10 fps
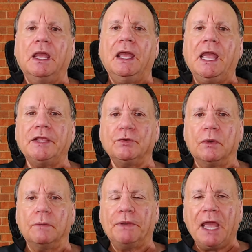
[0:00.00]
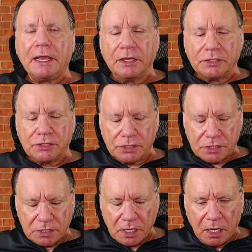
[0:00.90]
annual
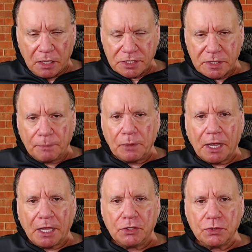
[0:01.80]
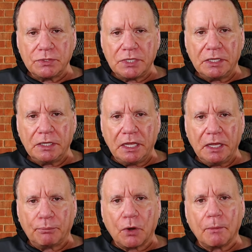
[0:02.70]
packages uh, simply by using
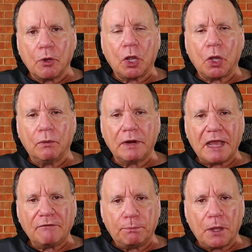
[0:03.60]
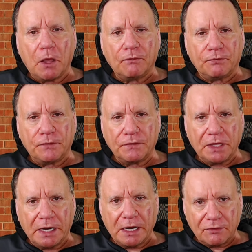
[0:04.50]
the promo code
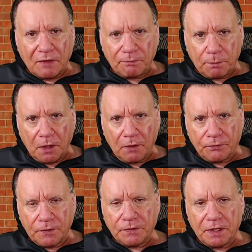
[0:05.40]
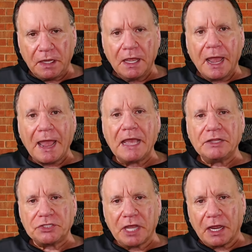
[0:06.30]
FBALL50. That's FBALL50
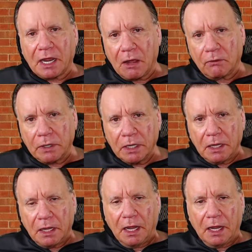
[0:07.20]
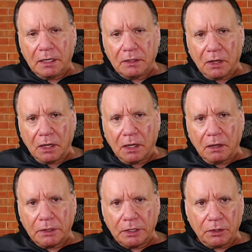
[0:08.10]
at checkout, and
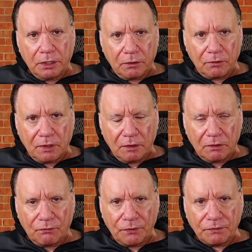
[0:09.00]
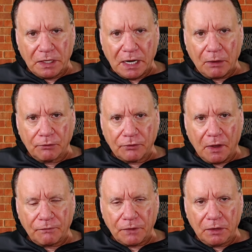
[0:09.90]
uh, it'll get $50
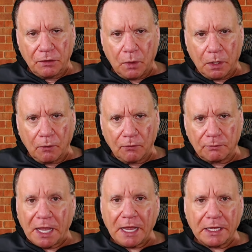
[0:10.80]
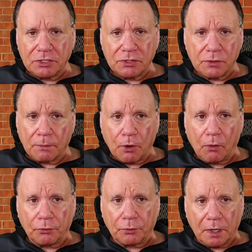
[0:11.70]
off either one of those packages or
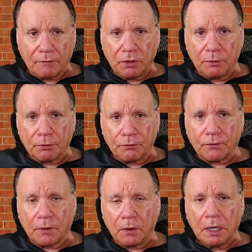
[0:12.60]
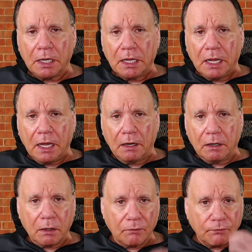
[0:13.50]
both, whatever you prefer.
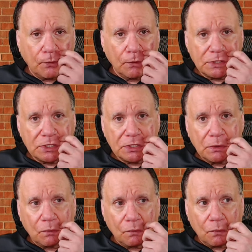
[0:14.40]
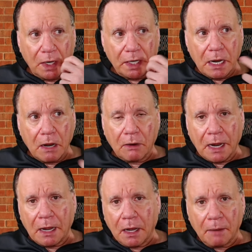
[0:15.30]
And uh, folks, right now,
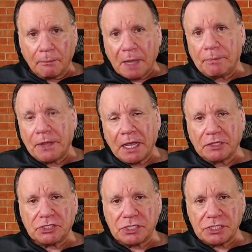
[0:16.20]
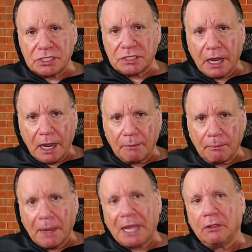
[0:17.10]
uh, my packages at
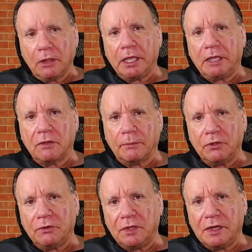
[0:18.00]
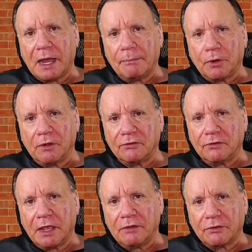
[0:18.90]
my link, wt.buzz
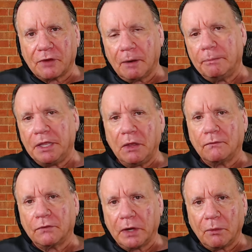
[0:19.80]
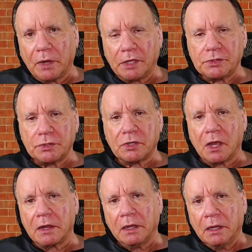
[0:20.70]
slash RB over at Wager
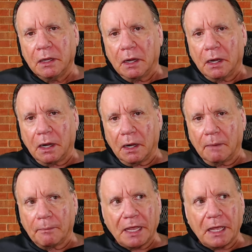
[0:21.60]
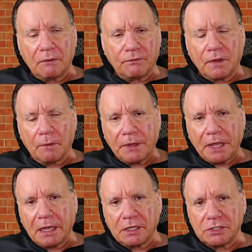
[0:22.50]
Talk. Uh, my NFL
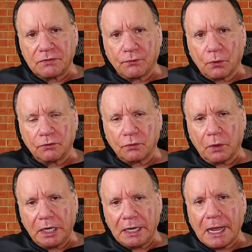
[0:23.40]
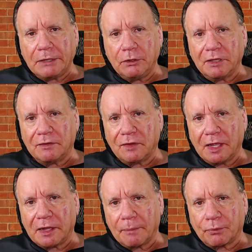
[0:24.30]
package, 429 You could
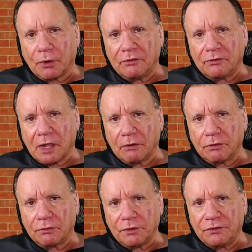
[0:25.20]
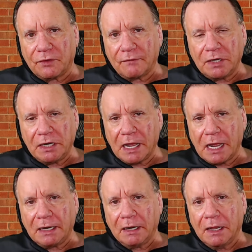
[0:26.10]
take that price down to
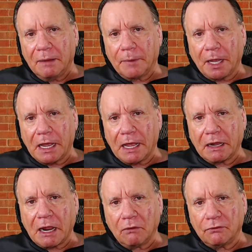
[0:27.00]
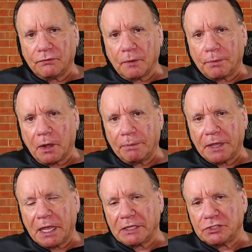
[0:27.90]
379 My uh, college football
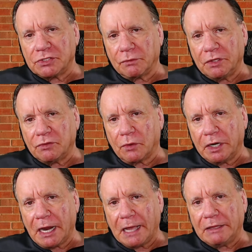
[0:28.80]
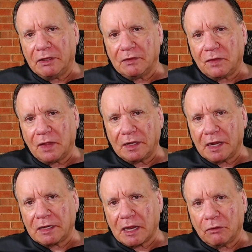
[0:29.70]
package, 329 You could take
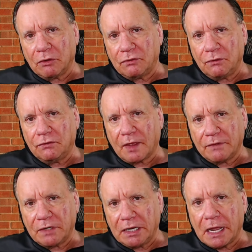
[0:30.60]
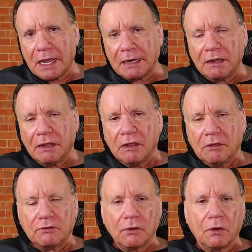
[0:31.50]
that down to 279
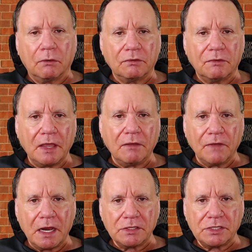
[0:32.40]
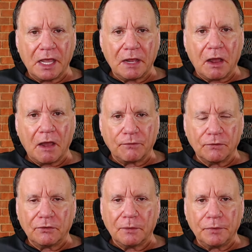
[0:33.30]
So take advantage of that offer
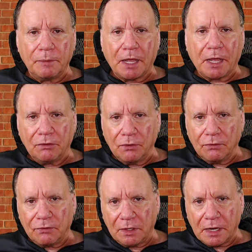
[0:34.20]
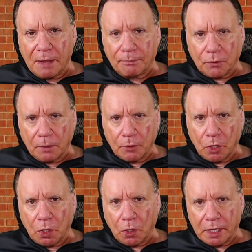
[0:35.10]
simply by using that
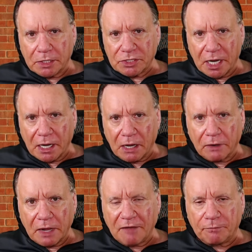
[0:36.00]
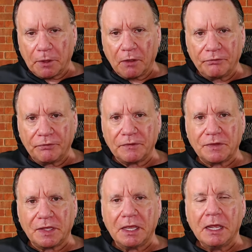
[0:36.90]
promo code at checkout, FBall50.